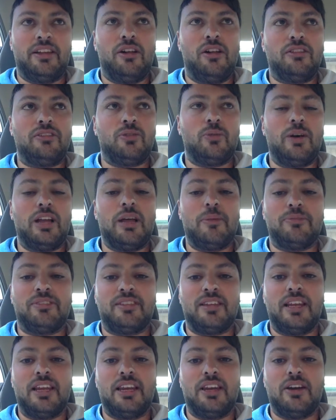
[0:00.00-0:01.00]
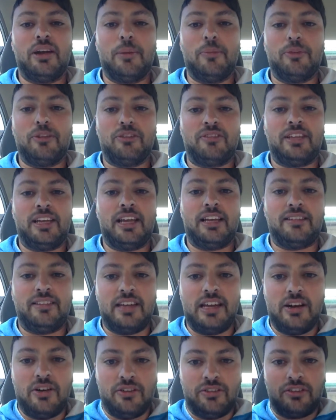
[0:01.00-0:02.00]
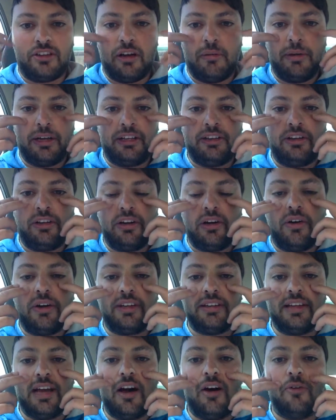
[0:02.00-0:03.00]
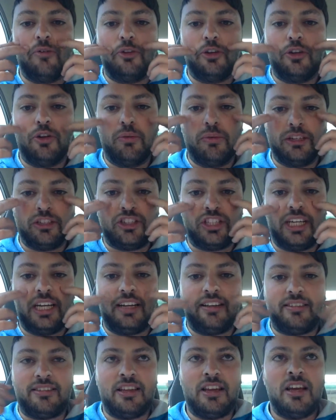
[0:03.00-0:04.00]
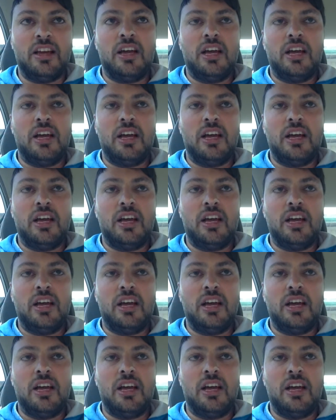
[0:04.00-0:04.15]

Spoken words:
And also while I'm sitting there, I'm just seeing tears coming, going down, my cheeks,